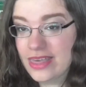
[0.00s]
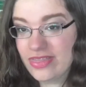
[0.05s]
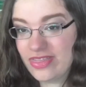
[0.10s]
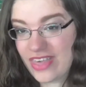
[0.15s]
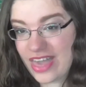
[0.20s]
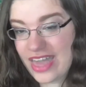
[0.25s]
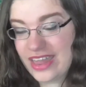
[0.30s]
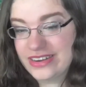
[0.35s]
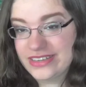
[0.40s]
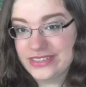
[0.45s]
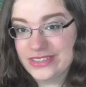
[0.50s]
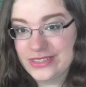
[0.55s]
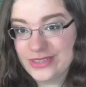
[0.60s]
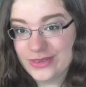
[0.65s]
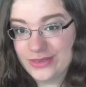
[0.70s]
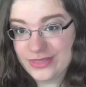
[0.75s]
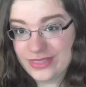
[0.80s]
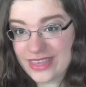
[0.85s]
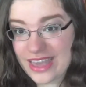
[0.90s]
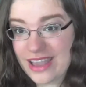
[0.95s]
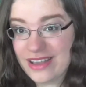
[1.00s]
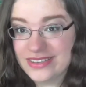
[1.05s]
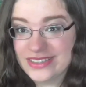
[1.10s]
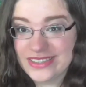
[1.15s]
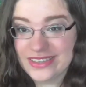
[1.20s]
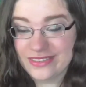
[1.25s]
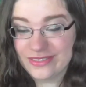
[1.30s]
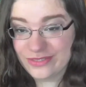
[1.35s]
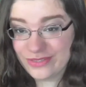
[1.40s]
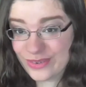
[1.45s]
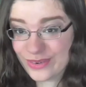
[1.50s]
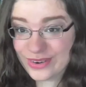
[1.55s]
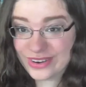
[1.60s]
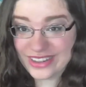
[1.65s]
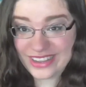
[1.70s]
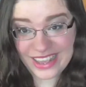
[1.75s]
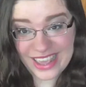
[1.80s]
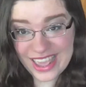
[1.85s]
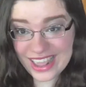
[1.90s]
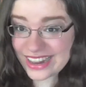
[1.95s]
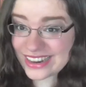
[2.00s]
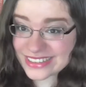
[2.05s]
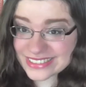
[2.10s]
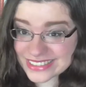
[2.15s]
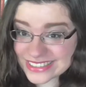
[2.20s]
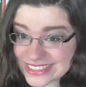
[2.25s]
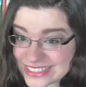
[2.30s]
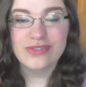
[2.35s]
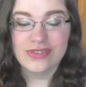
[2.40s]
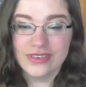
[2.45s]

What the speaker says: That is 2048.